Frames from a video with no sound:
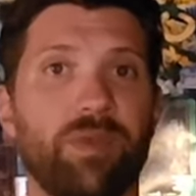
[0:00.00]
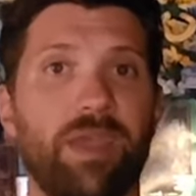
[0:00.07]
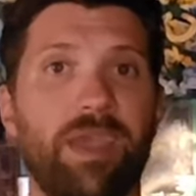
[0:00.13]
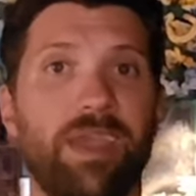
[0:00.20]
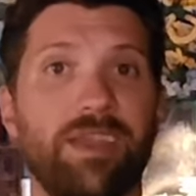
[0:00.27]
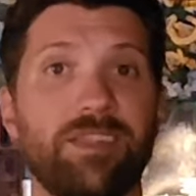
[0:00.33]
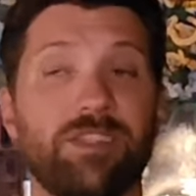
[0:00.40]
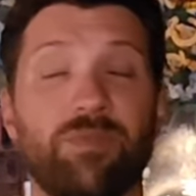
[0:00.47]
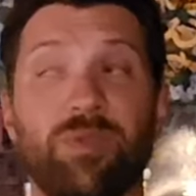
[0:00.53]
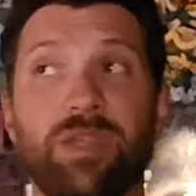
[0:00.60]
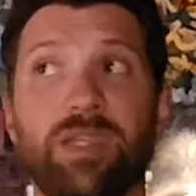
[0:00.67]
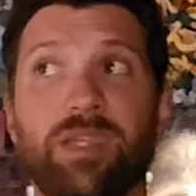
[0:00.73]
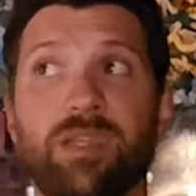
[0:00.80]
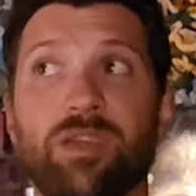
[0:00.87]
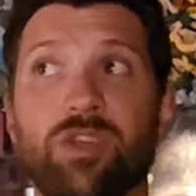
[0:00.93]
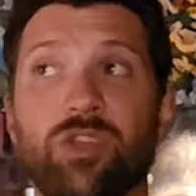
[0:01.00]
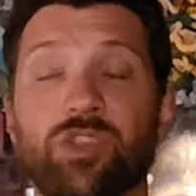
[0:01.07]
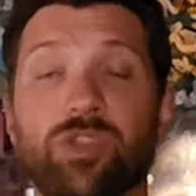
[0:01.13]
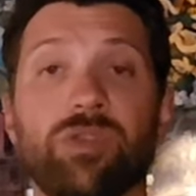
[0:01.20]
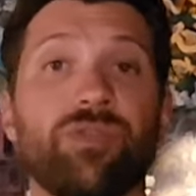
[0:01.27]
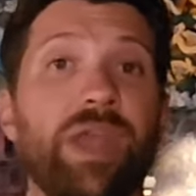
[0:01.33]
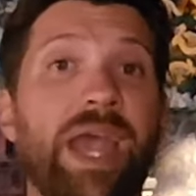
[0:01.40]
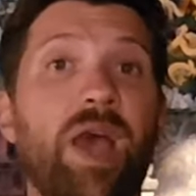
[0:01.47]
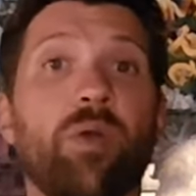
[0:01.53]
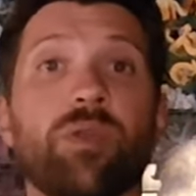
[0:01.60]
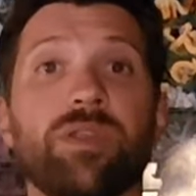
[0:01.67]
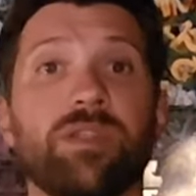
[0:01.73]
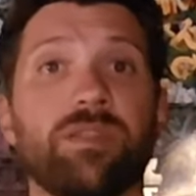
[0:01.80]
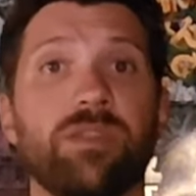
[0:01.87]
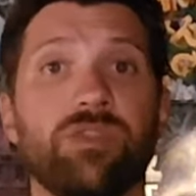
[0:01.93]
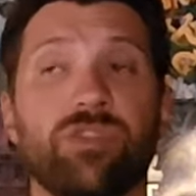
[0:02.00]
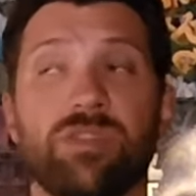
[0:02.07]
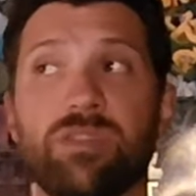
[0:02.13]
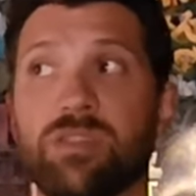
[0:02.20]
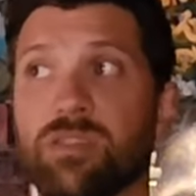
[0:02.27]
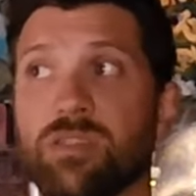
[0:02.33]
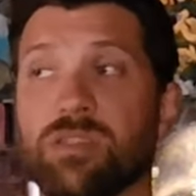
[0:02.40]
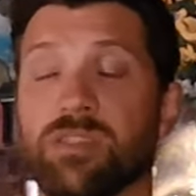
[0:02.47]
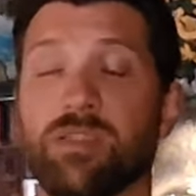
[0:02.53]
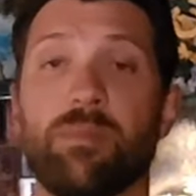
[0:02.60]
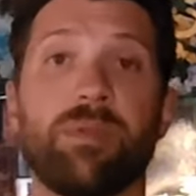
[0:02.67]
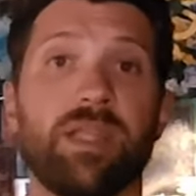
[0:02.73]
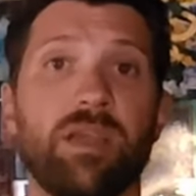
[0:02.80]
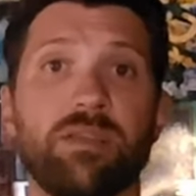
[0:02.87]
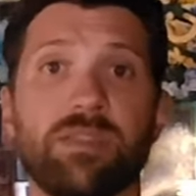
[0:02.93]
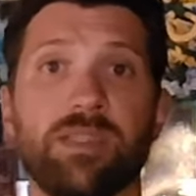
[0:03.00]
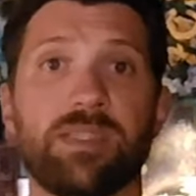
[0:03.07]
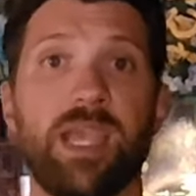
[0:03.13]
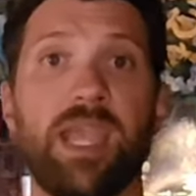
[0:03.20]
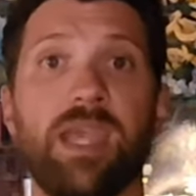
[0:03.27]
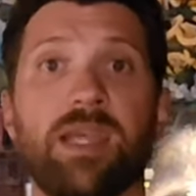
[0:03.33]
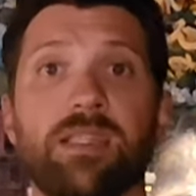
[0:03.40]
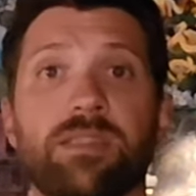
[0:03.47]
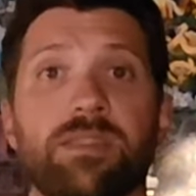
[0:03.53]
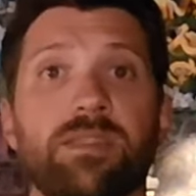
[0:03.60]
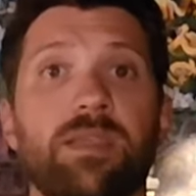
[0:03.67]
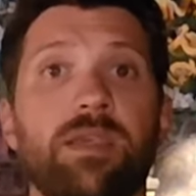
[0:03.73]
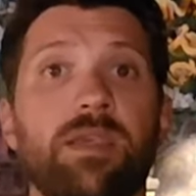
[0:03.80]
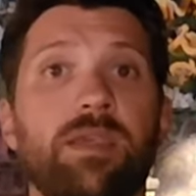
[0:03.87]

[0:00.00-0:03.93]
And if we turn our decisions into somebody else's hands,